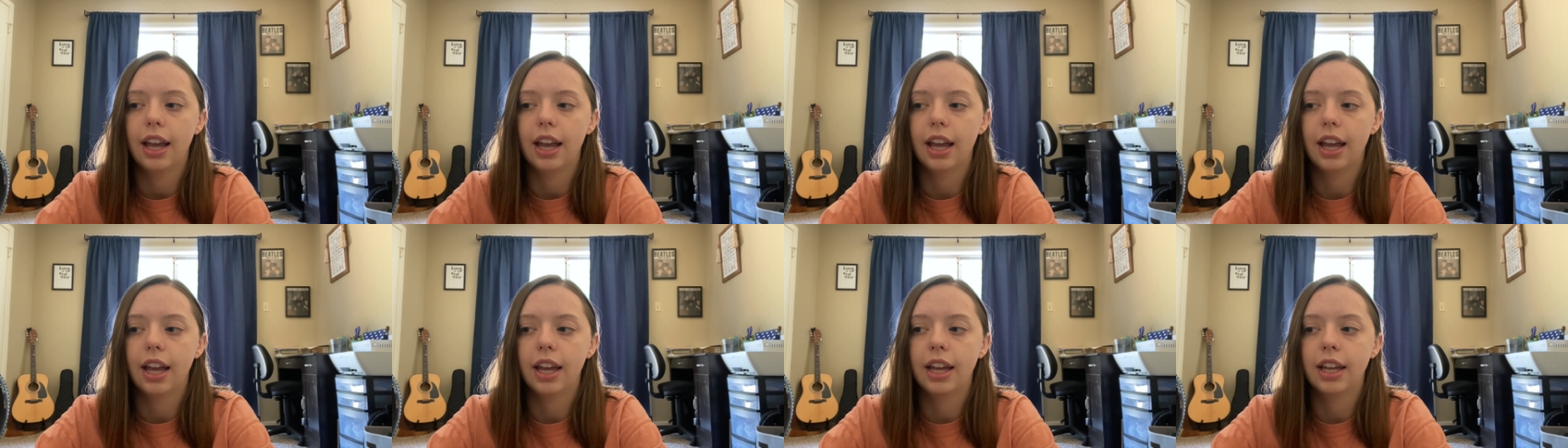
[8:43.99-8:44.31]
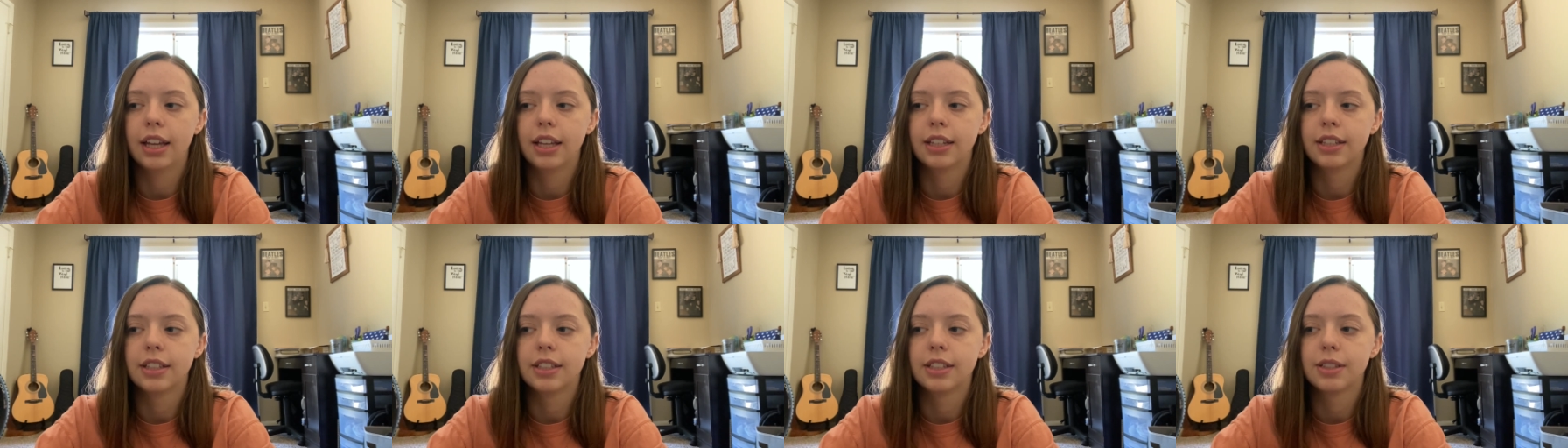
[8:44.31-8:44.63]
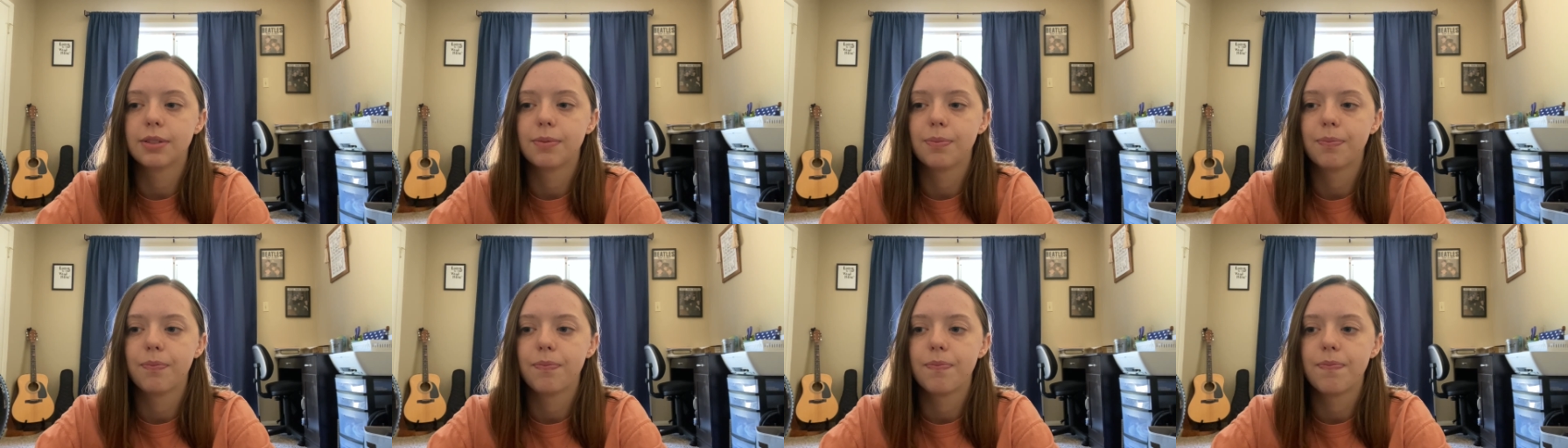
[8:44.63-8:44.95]
And
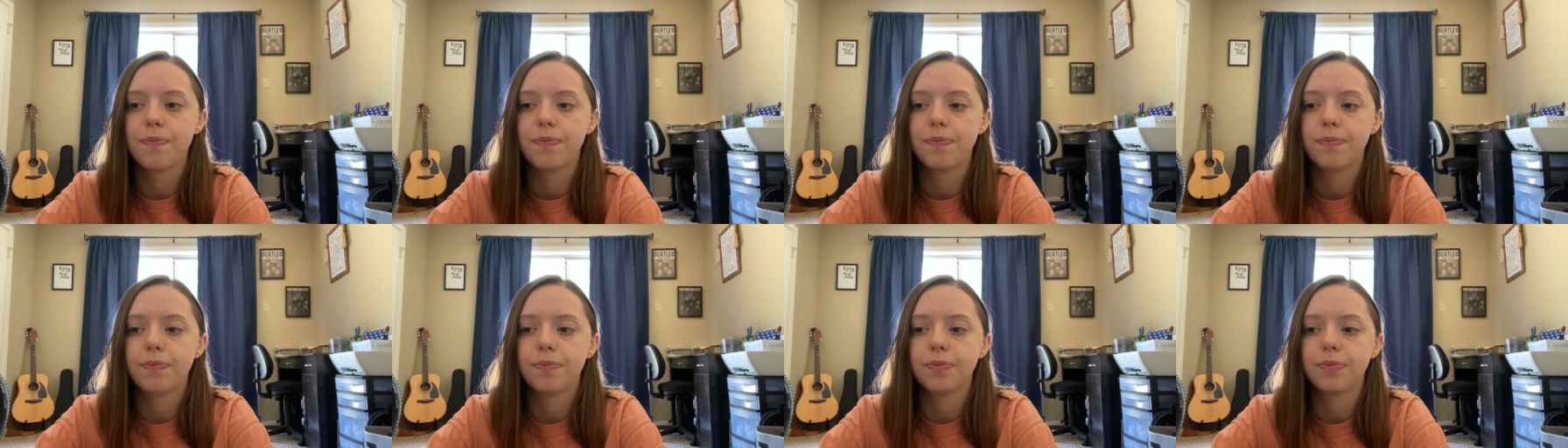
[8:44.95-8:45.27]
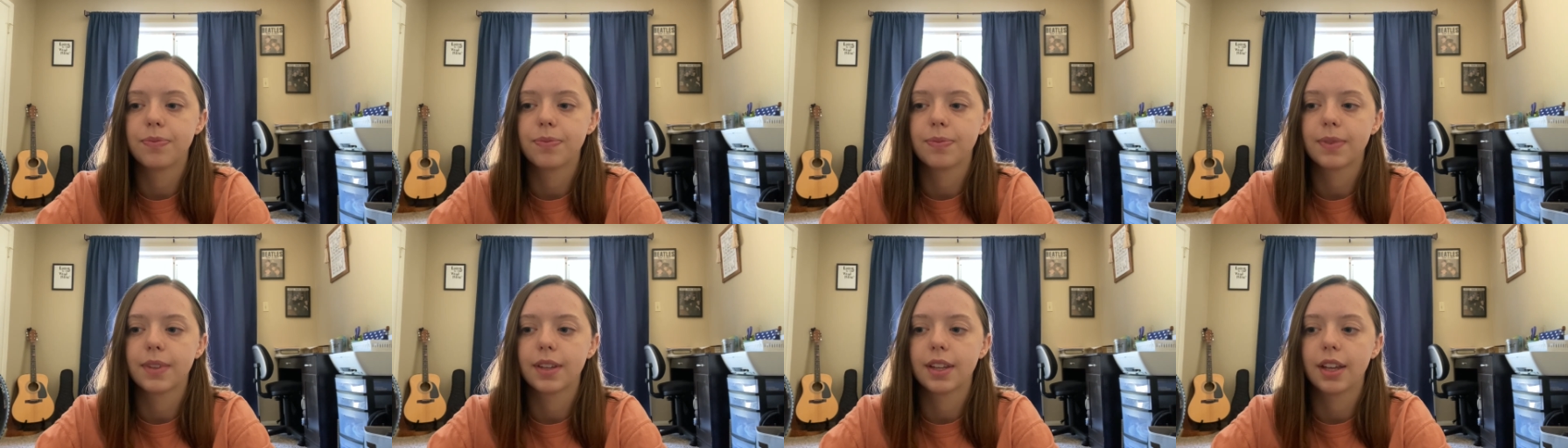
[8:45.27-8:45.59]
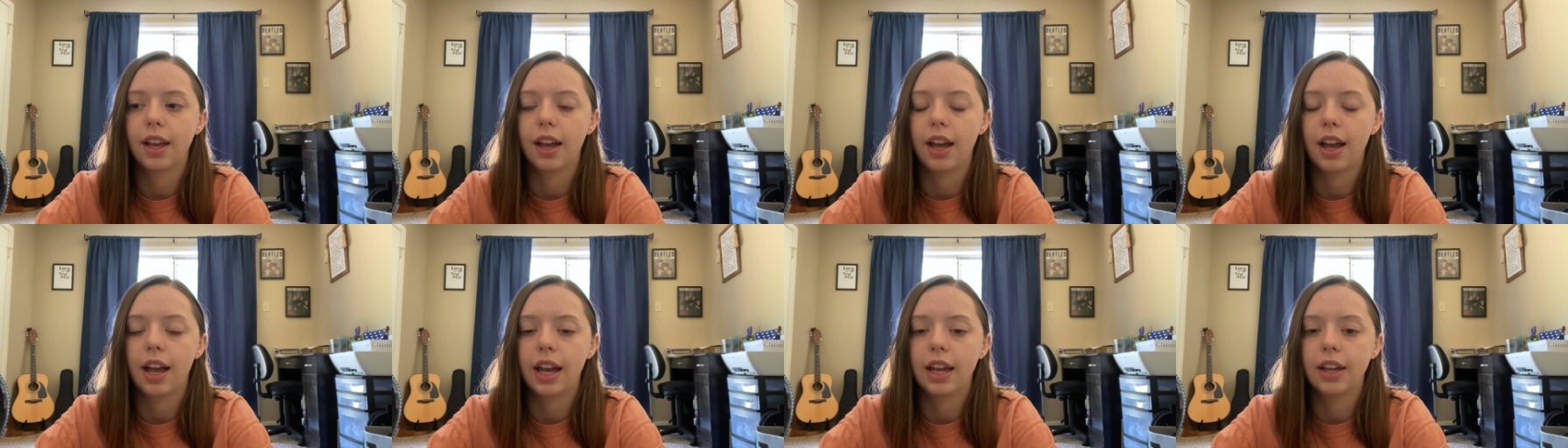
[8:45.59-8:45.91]

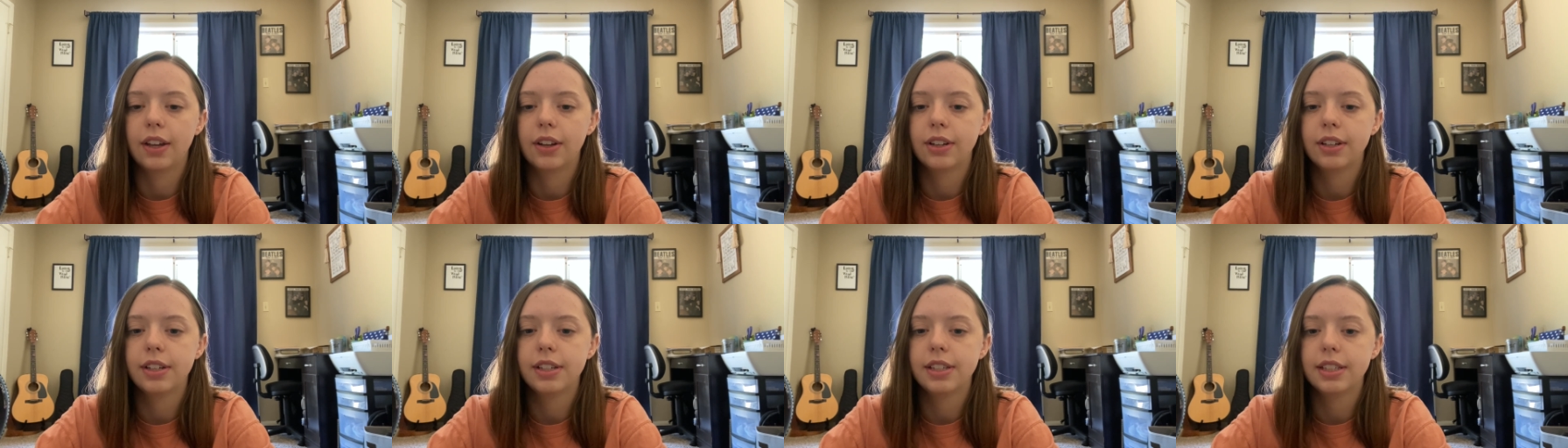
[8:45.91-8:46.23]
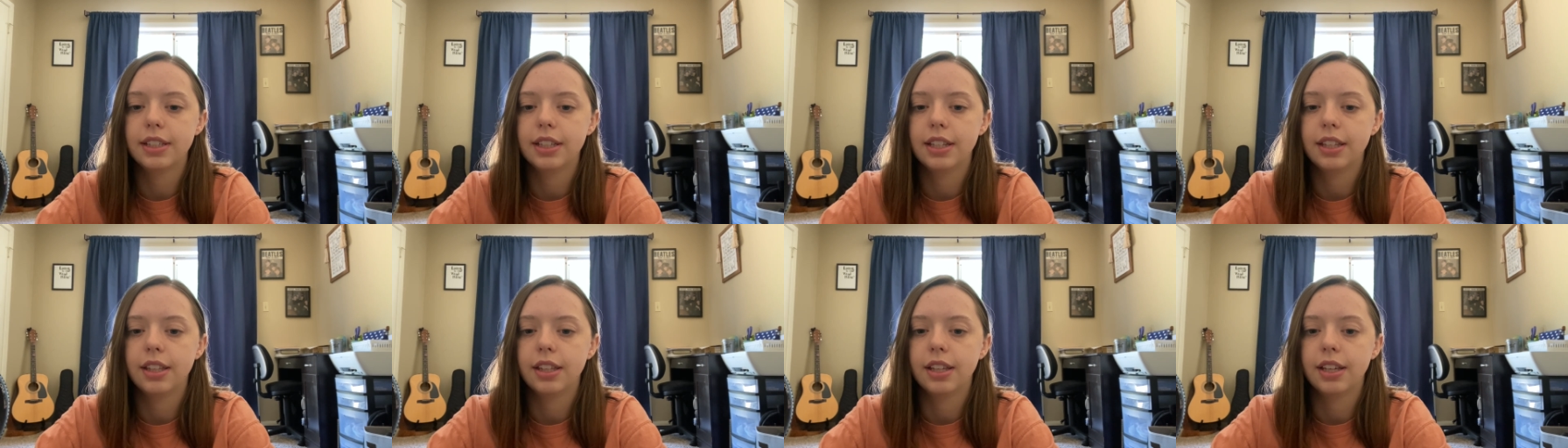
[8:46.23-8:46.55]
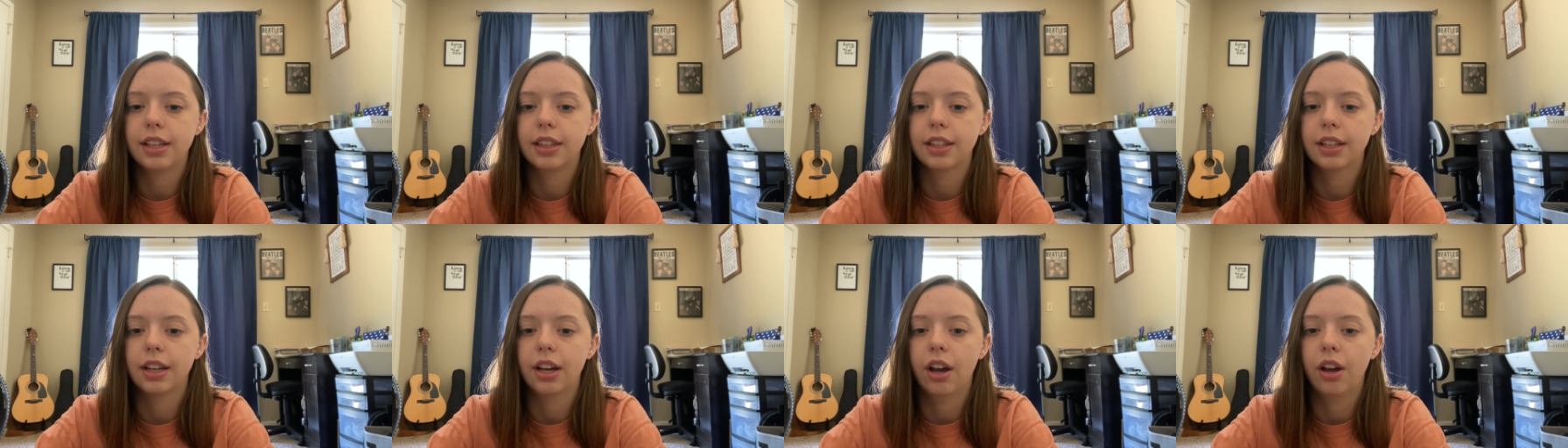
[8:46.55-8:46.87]
I honestly
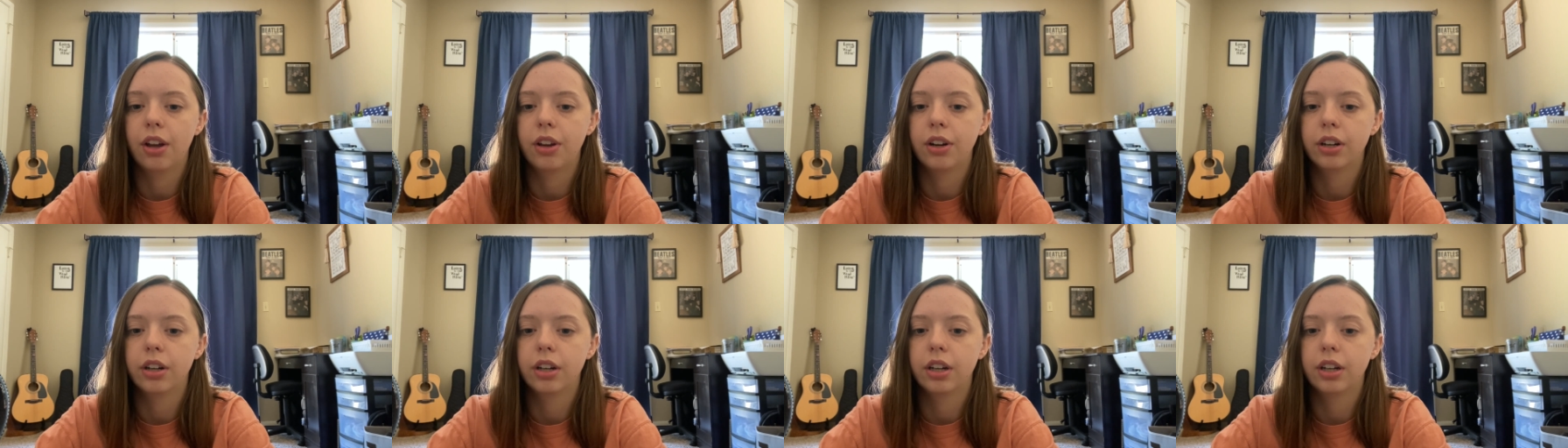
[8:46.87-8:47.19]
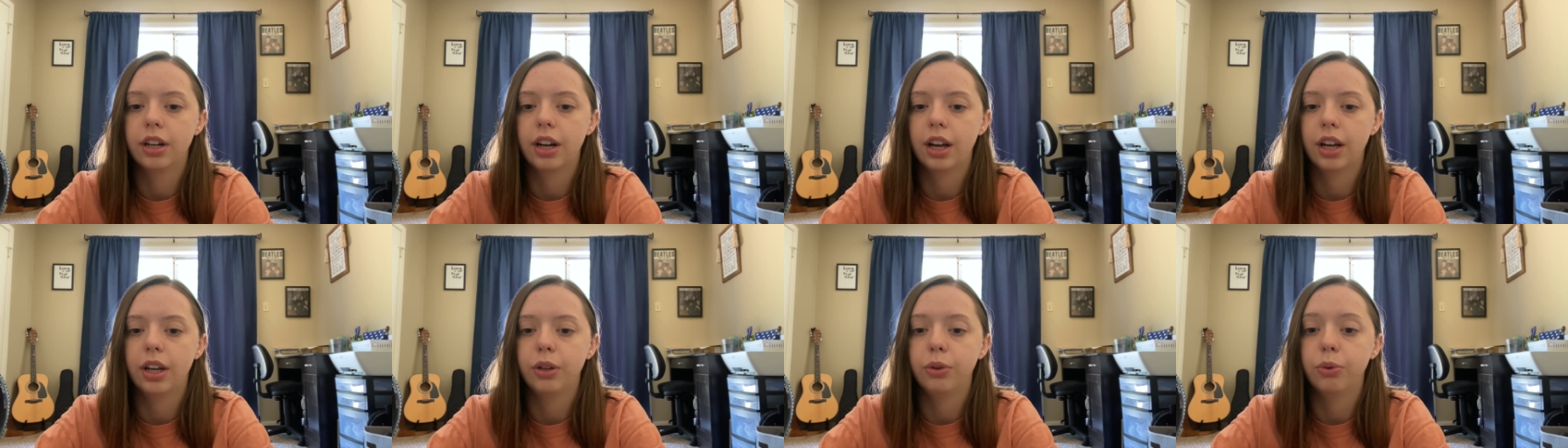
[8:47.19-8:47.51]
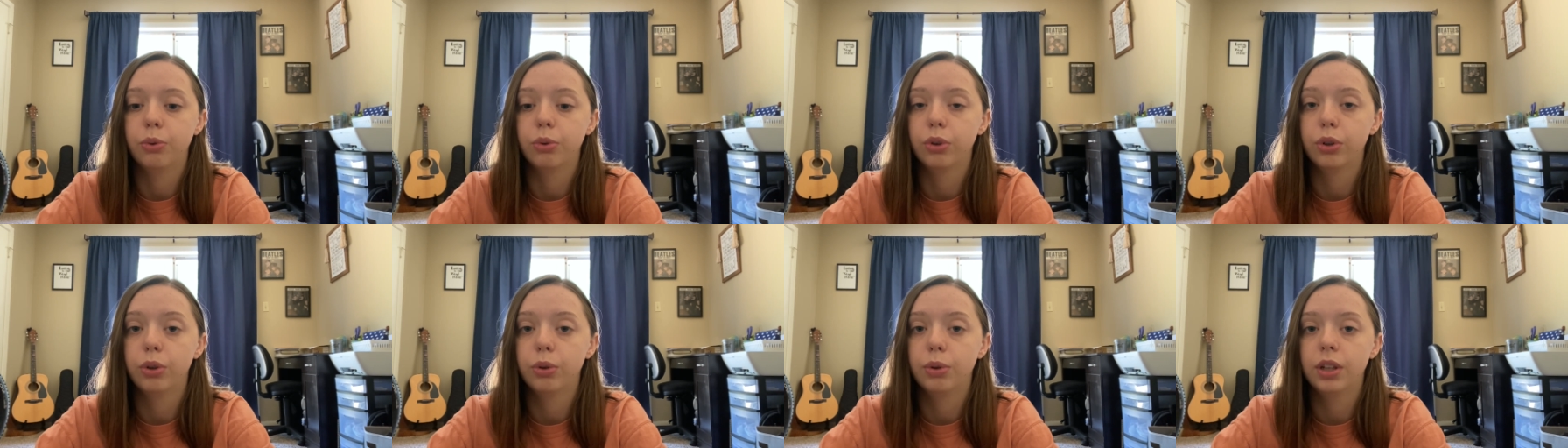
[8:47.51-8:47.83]
think that Hunter and I
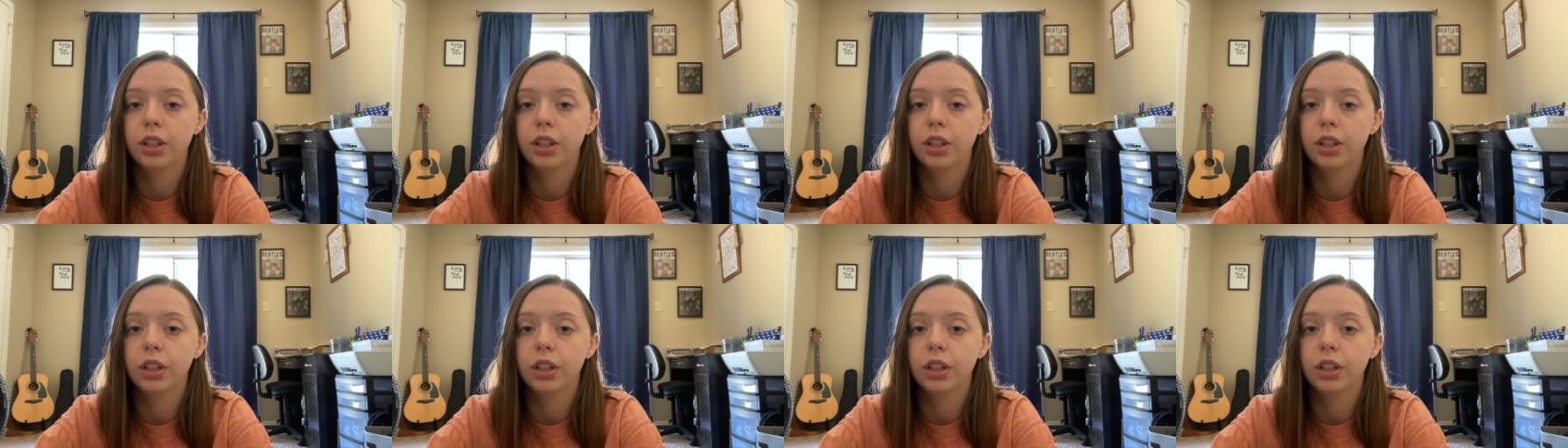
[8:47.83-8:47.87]
grew a